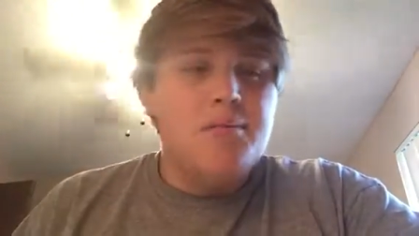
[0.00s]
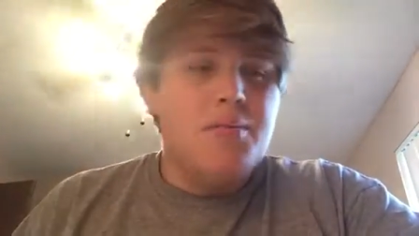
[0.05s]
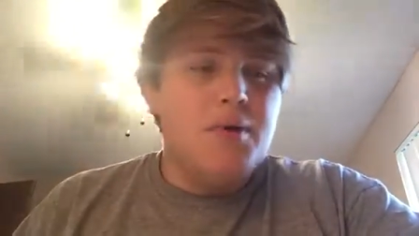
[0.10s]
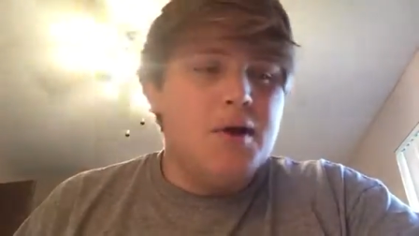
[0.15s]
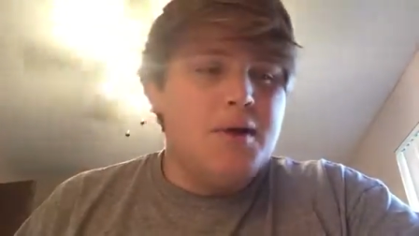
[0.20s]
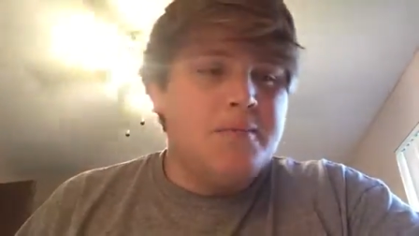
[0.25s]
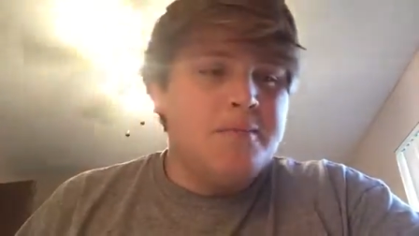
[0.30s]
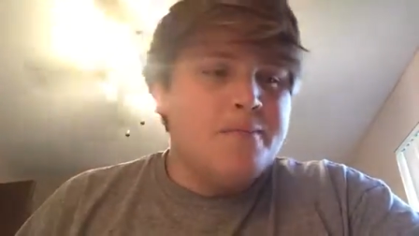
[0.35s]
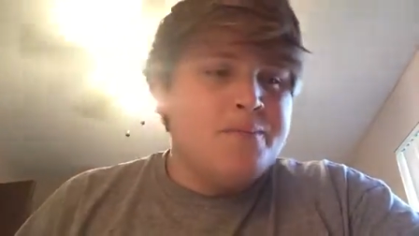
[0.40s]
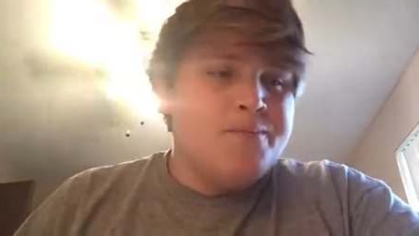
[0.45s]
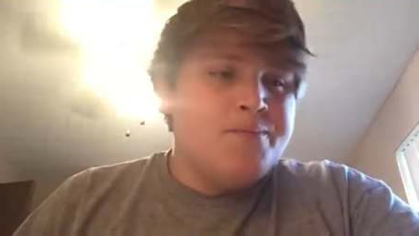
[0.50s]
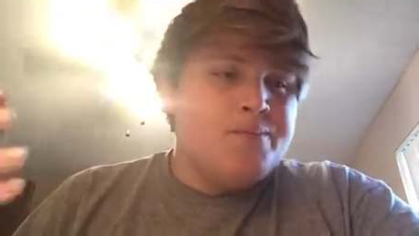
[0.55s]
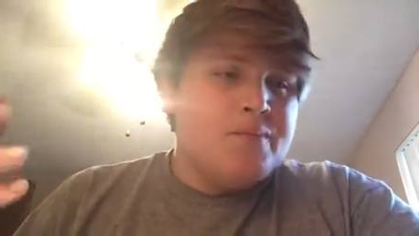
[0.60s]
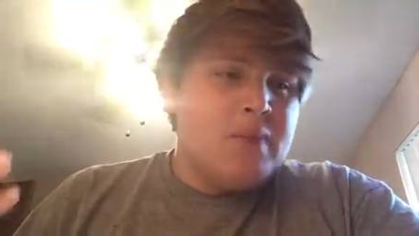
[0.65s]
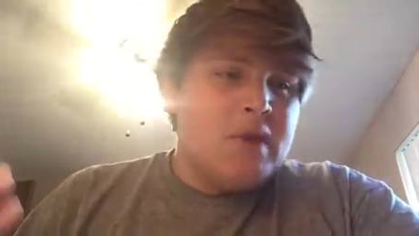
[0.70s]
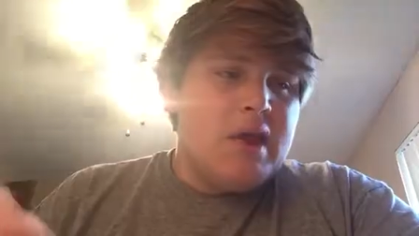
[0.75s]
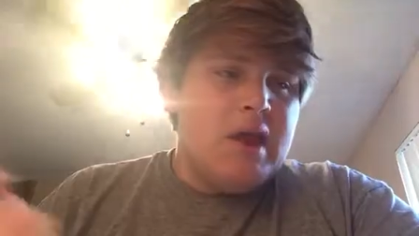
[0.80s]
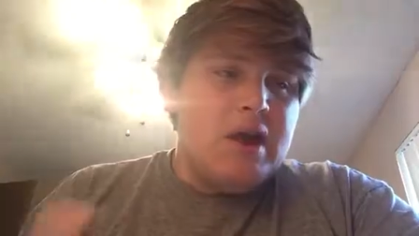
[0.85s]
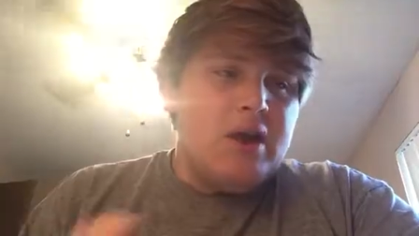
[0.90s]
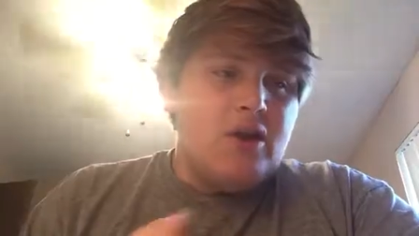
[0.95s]
But
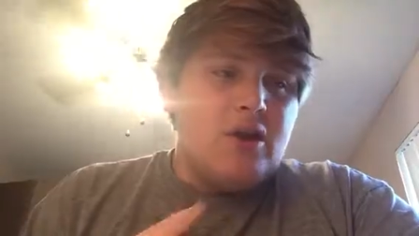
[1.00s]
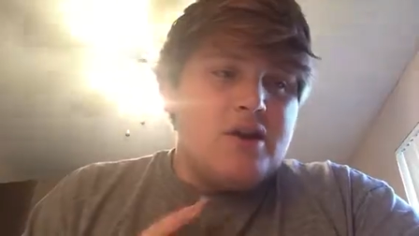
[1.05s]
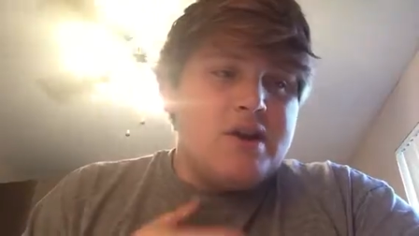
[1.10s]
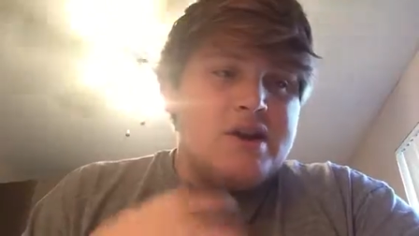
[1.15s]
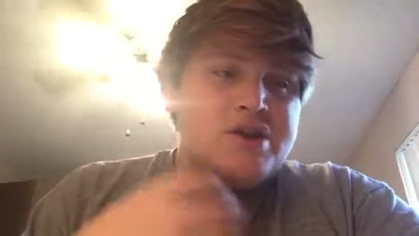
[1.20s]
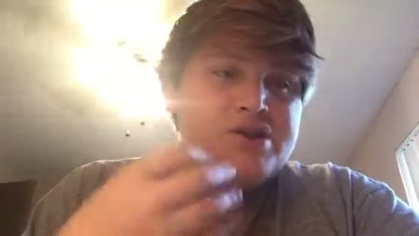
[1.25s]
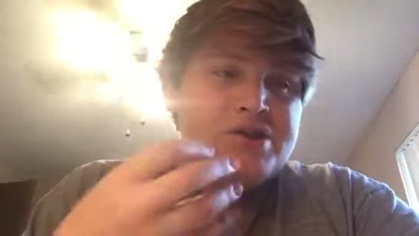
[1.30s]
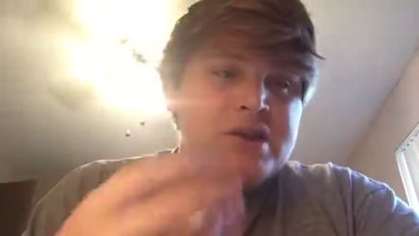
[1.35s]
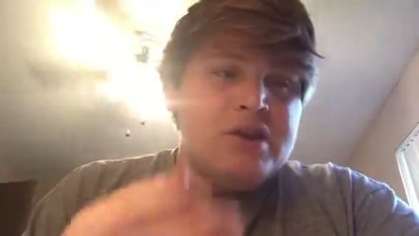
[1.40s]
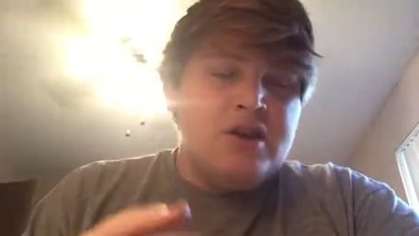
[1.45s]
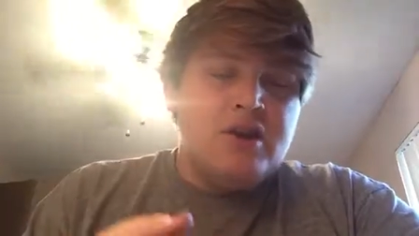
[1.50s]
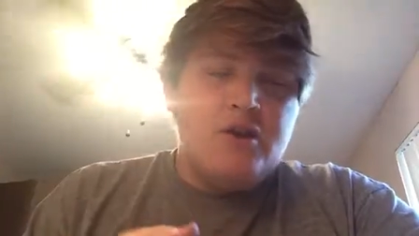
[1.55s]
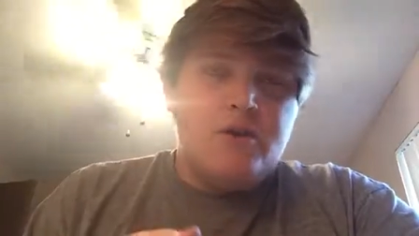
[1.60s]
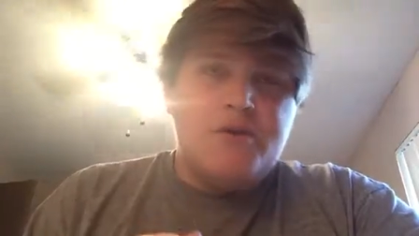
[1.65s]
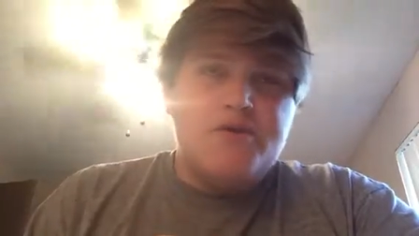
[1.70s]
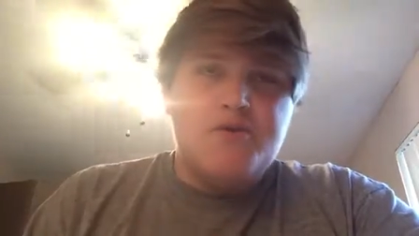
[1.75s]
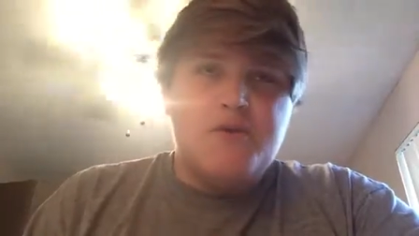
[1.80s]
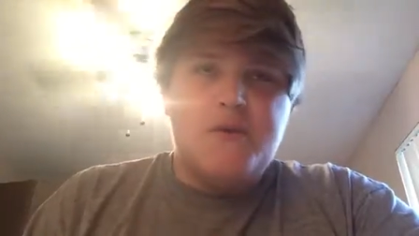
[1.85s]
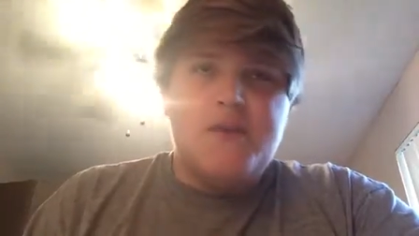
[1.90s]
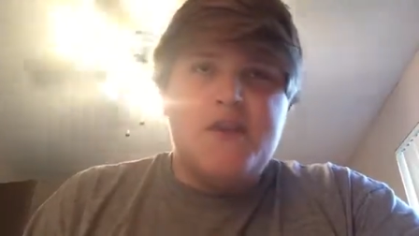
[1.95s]
a Cartesian ego
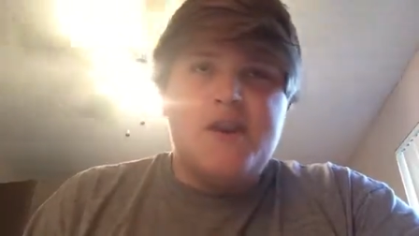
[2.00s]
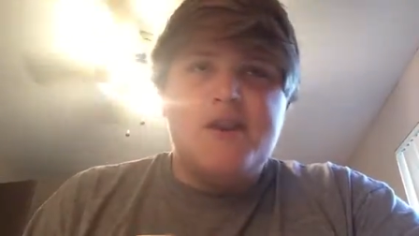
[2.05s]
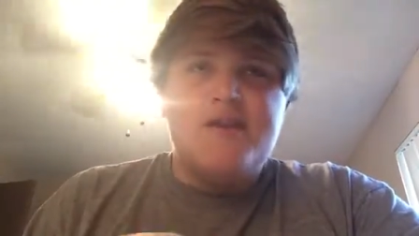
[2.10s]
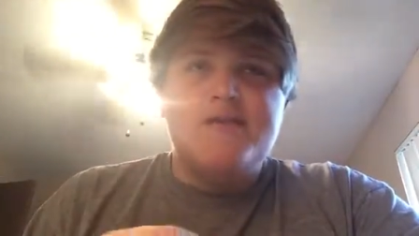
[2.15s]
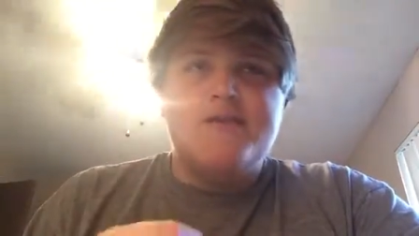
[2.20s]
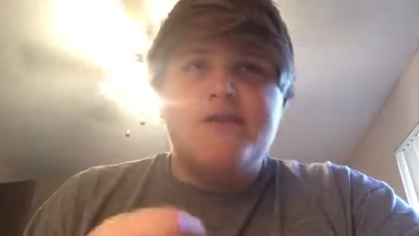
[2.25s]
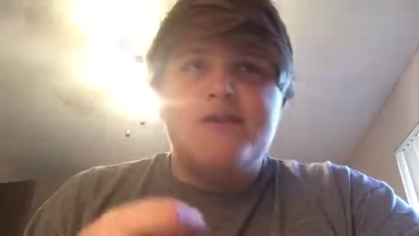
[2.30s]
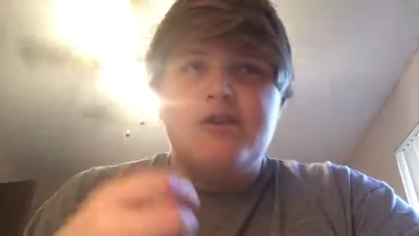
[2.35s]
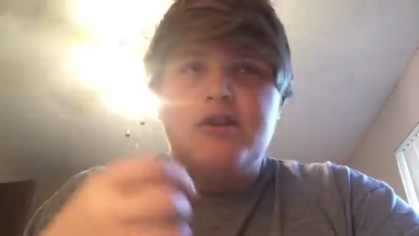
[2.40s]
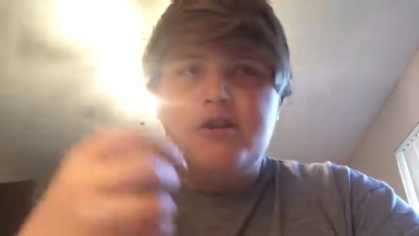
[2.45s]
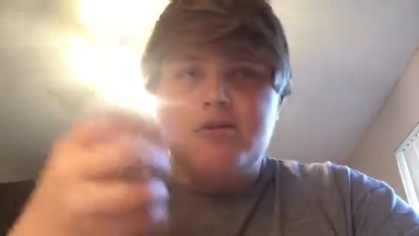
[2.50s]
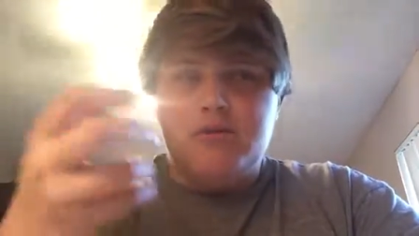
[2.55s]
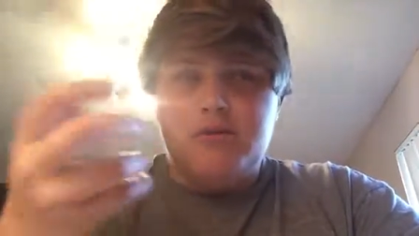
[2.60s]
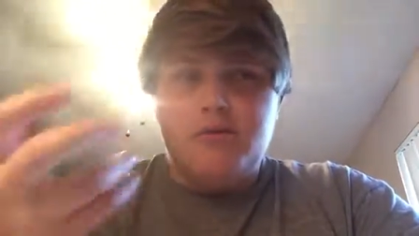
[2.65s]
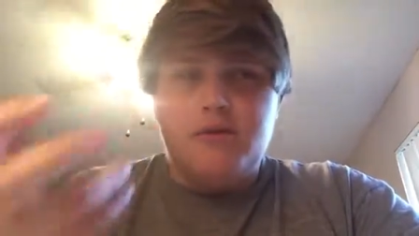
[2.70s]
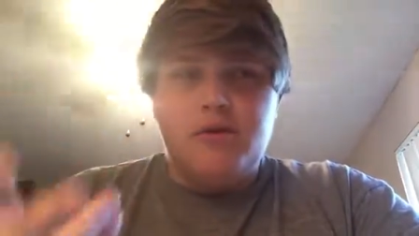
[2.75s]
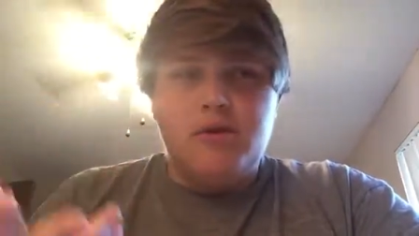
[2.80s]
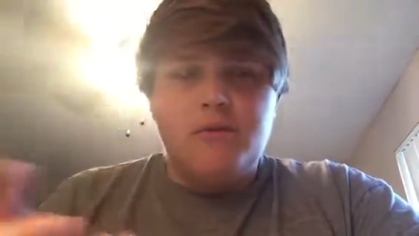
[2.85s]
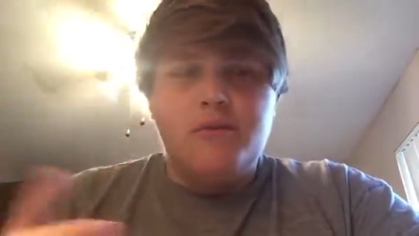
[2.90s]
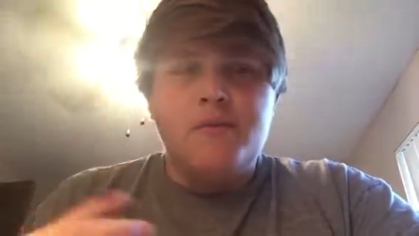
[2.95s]
is one that is
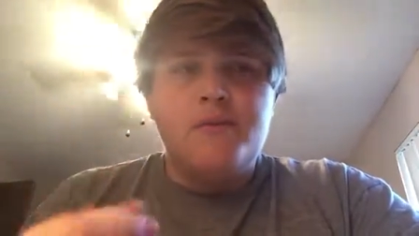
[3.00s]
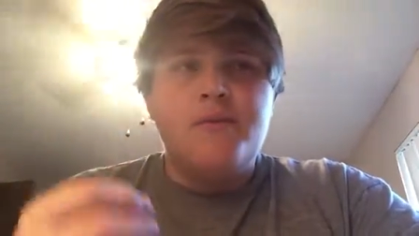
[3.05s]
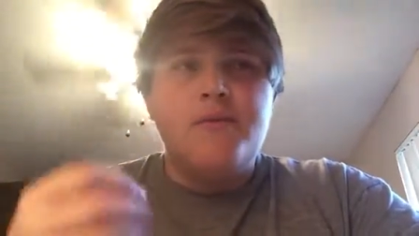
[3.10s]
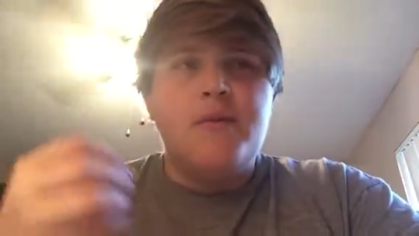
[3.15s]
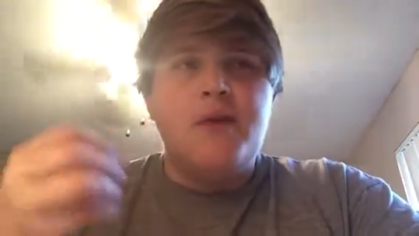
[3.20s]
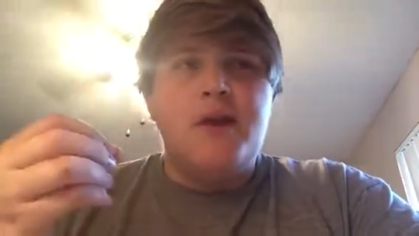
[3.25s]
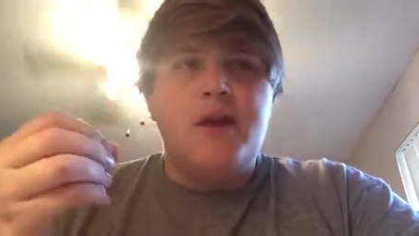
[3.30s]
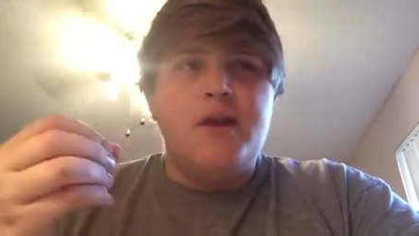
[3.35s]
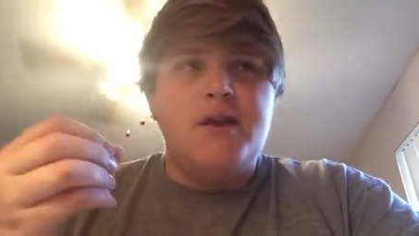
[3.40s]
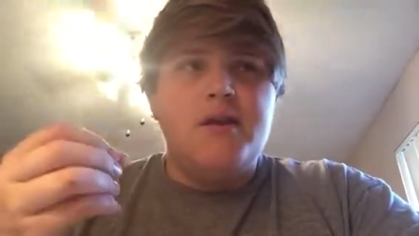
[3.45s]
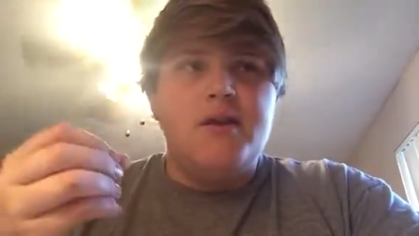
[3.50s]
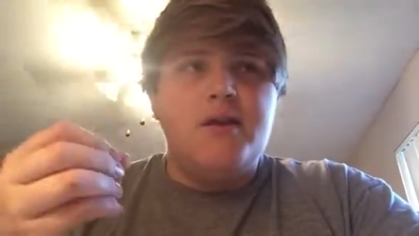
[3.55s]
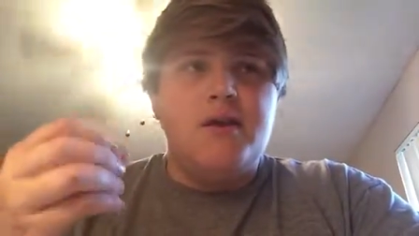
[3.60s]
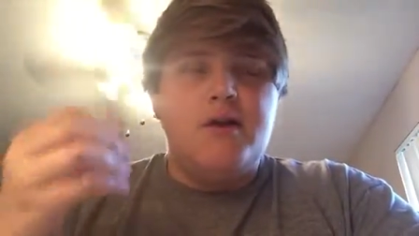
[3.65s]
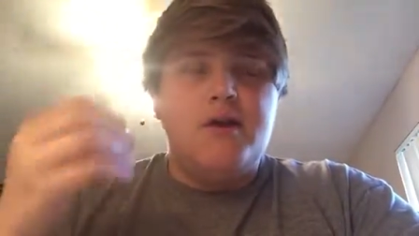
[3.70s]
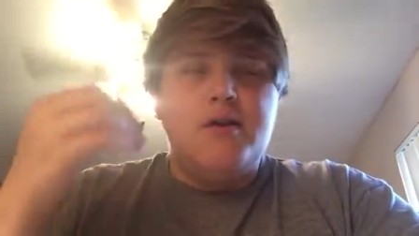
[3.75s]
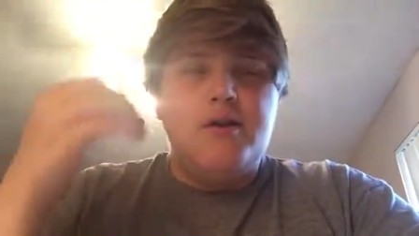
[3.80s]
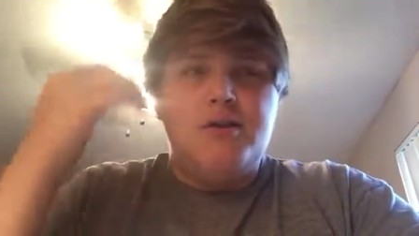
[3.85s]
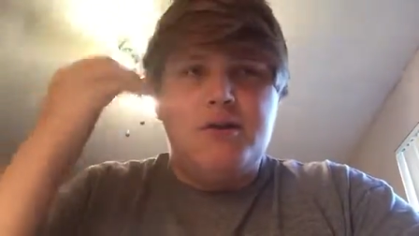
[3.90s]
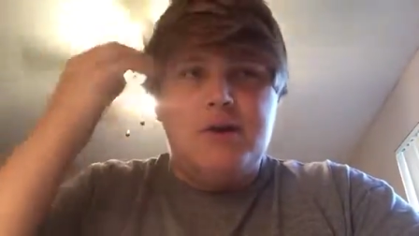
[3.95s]
indubitable, and
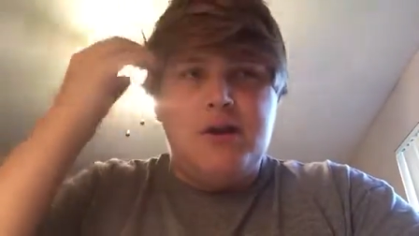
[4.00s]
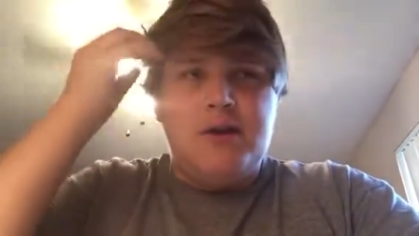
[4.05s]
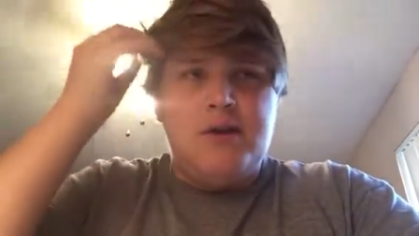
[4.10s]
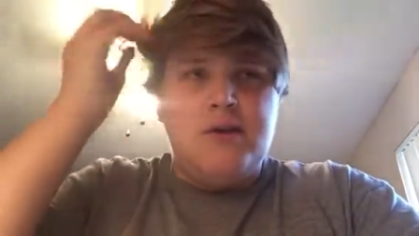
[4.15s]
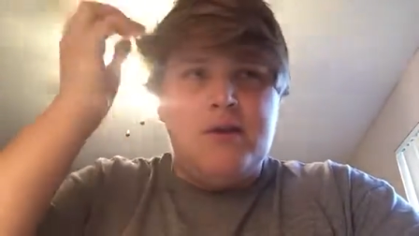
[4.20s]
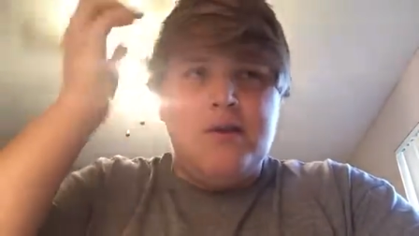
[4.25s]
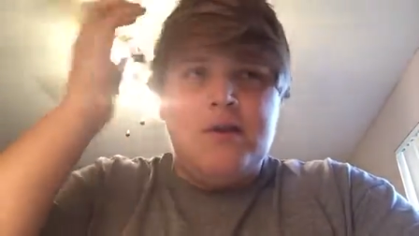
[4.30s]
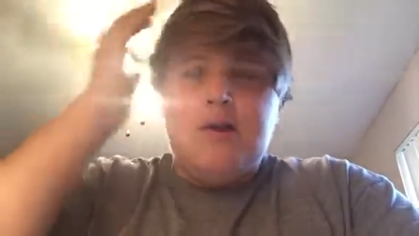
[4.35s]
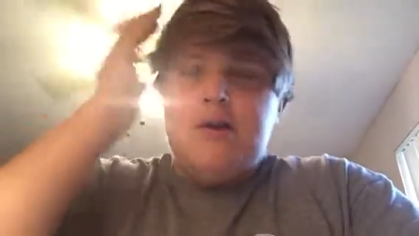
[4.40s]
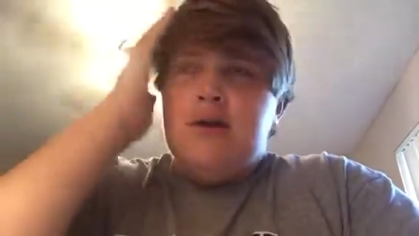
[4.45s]
uh, you can